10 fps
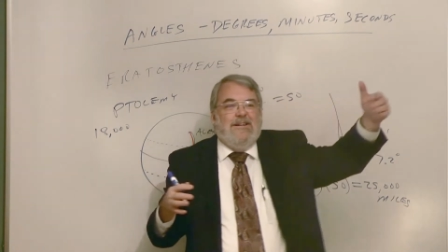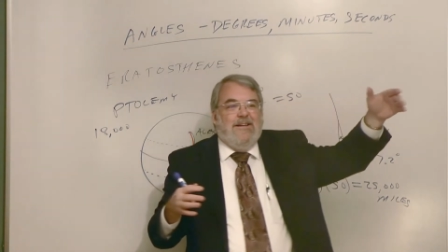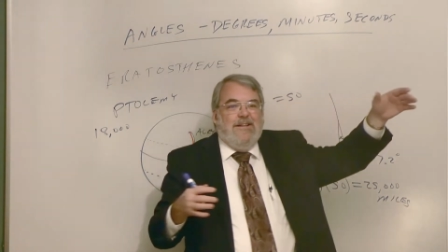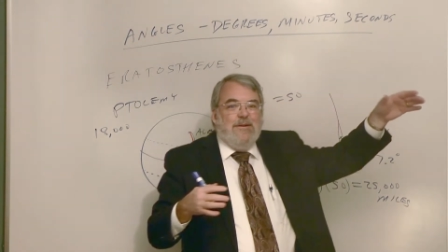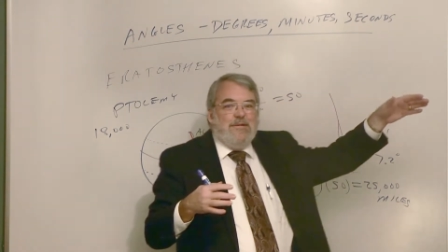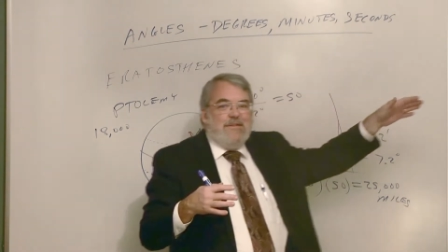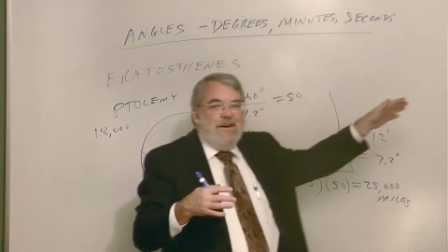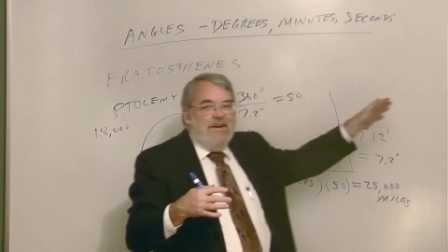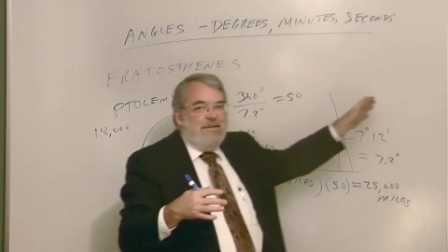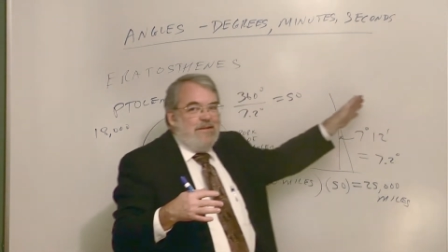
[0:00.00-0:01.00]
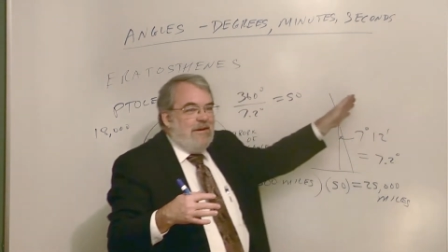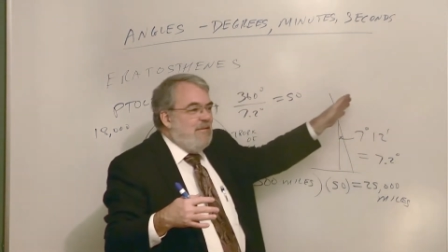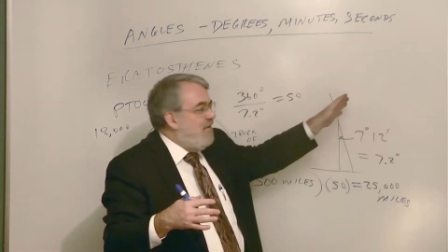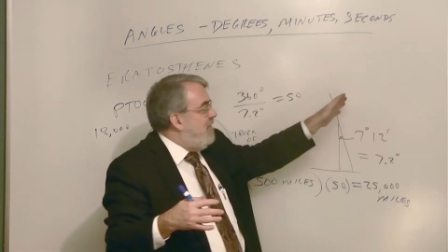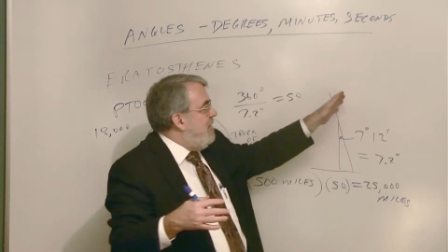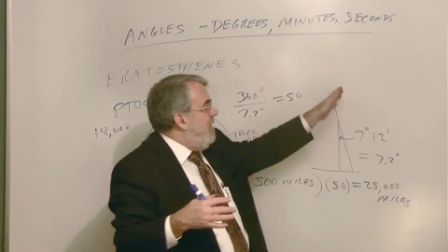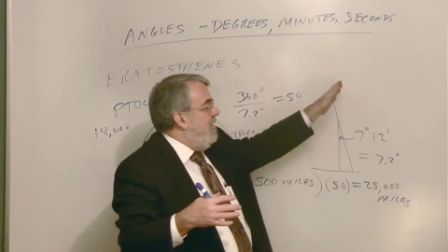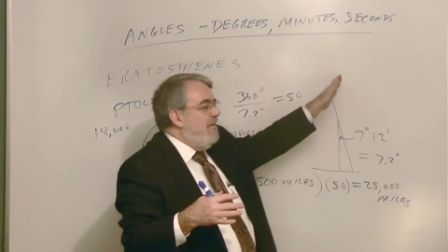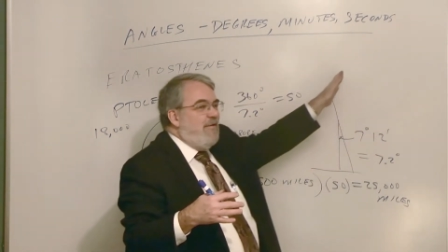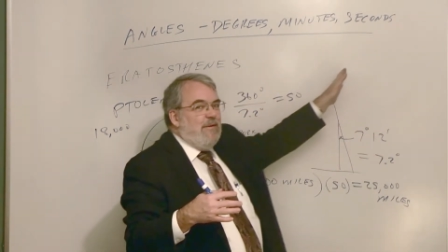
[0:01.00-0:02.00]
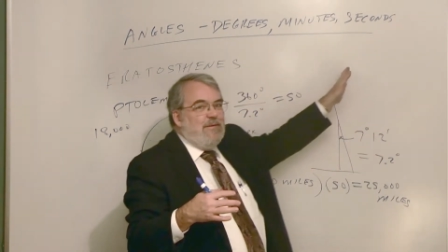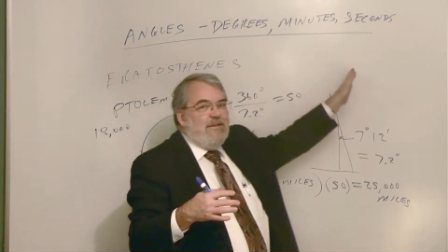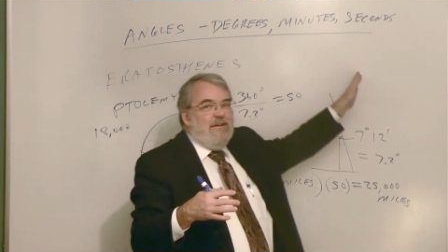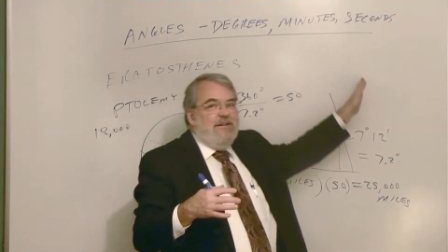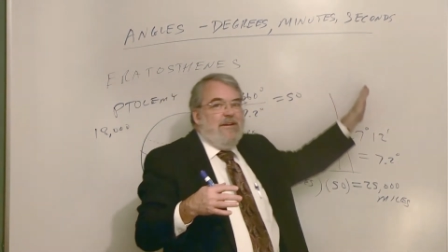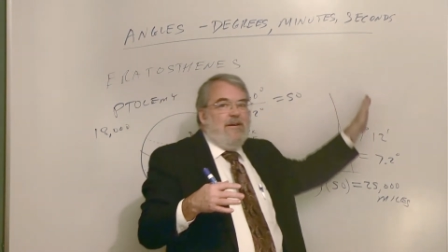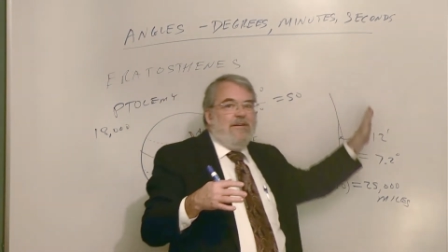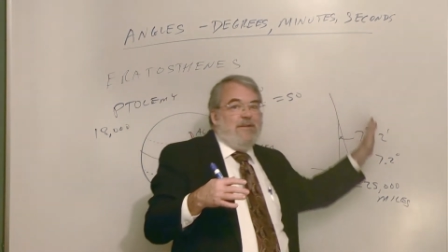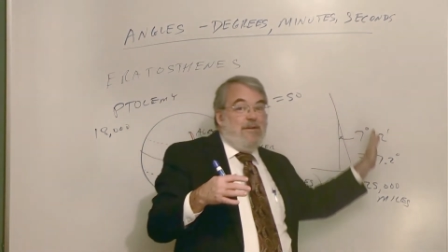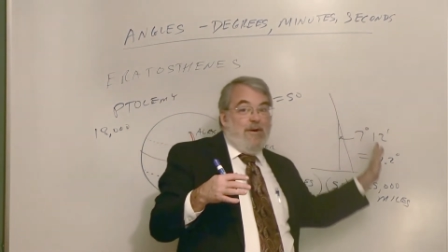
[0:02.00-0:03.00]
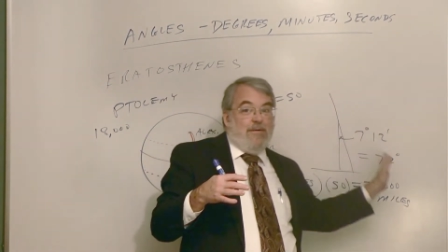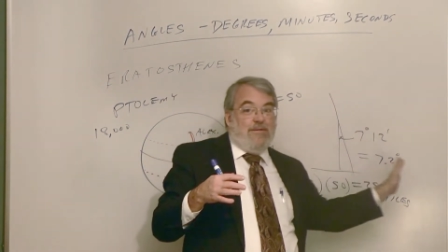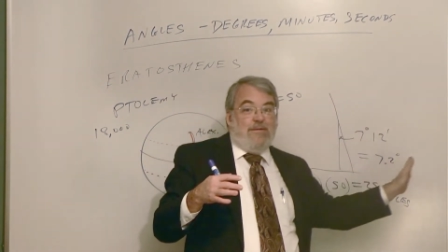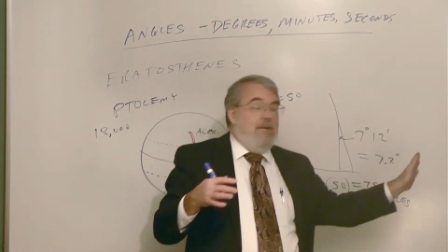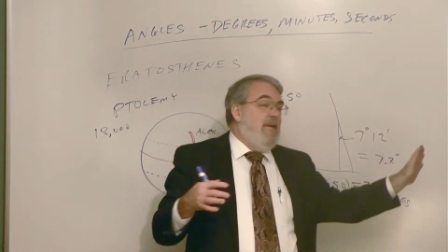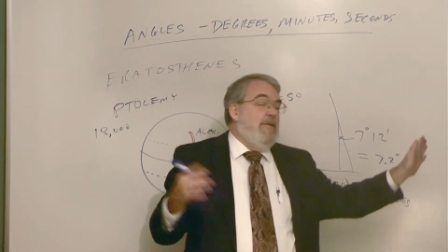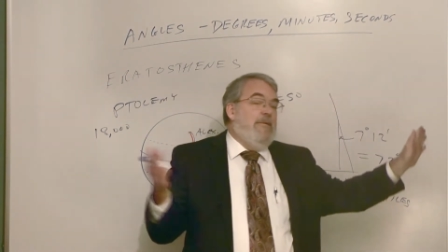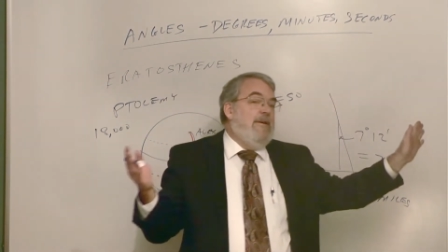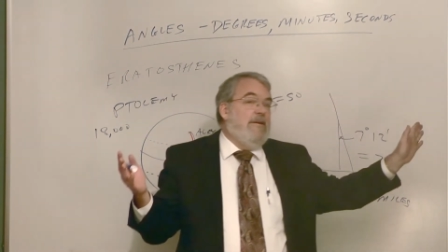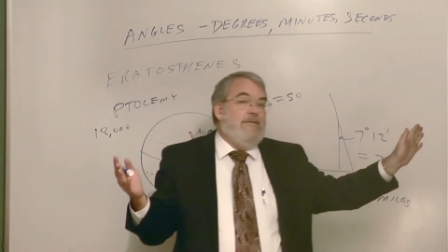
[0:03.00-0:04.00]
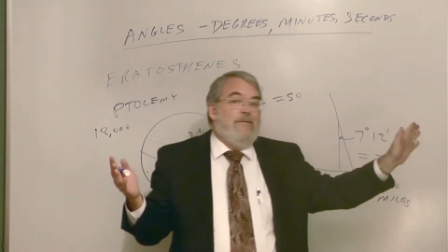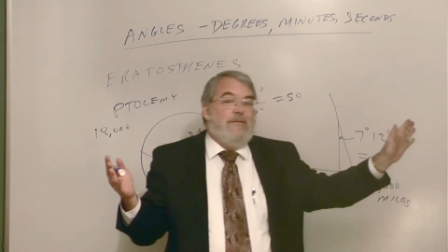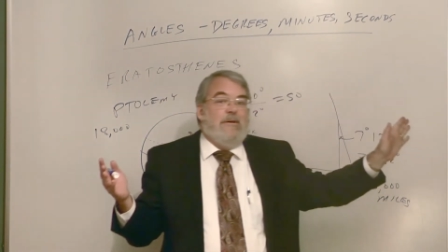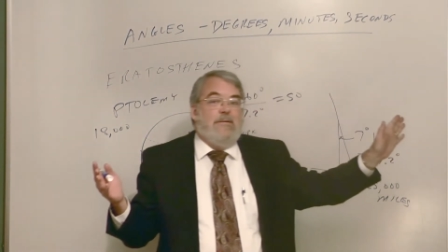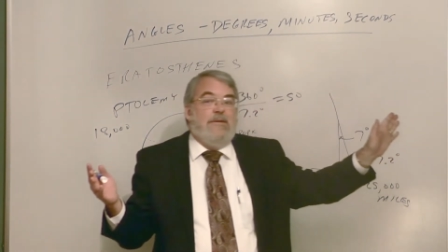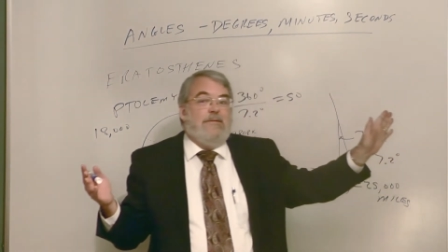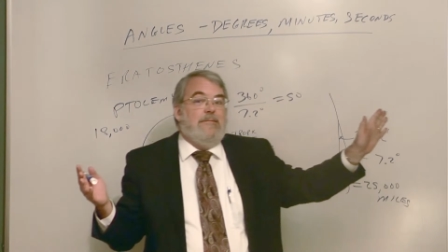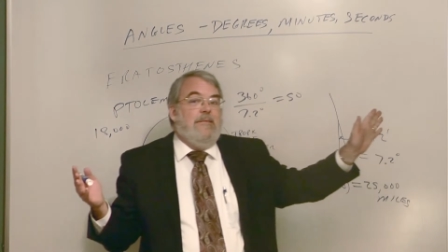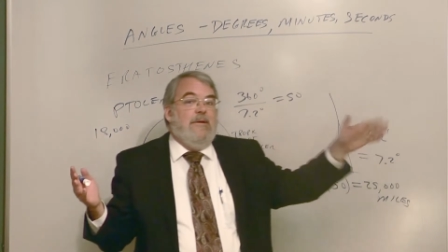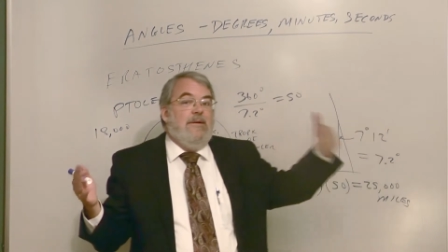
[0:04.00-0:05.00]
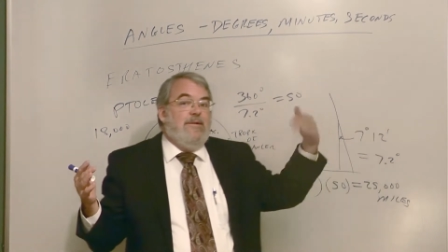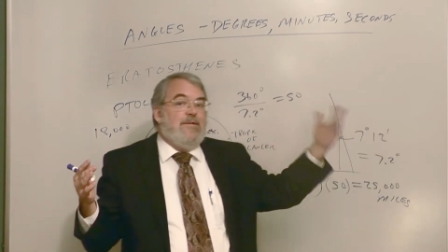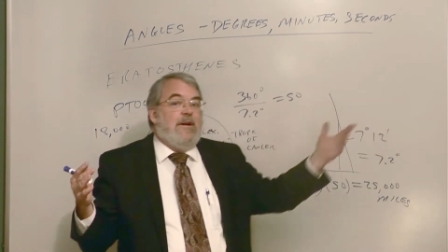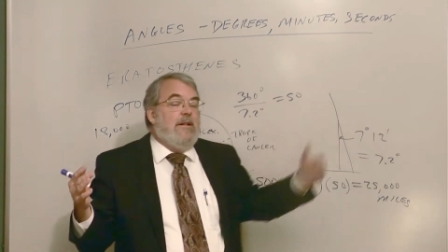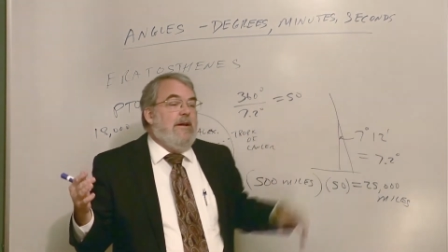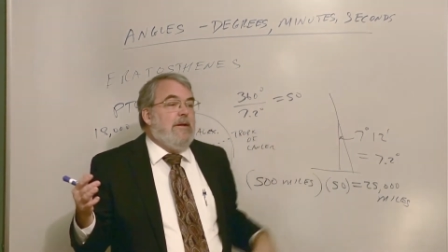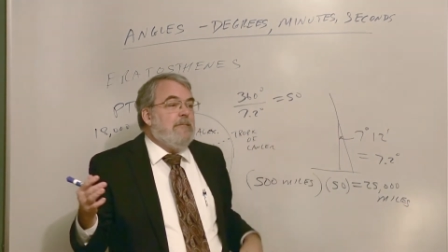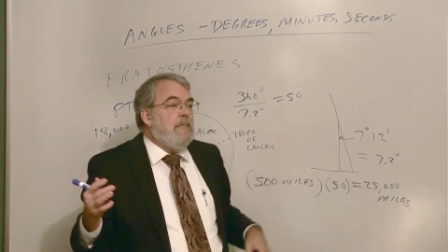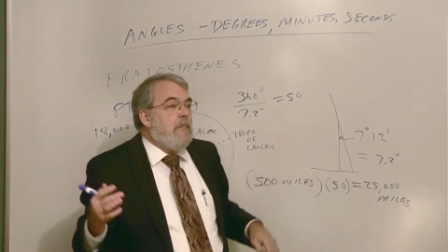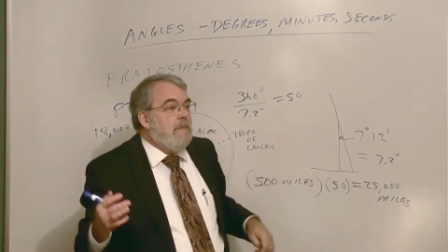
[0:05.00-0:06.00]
in those days, Columbus's day, the ships tended to hug the coast. They didn't want to get too far away from the side of land.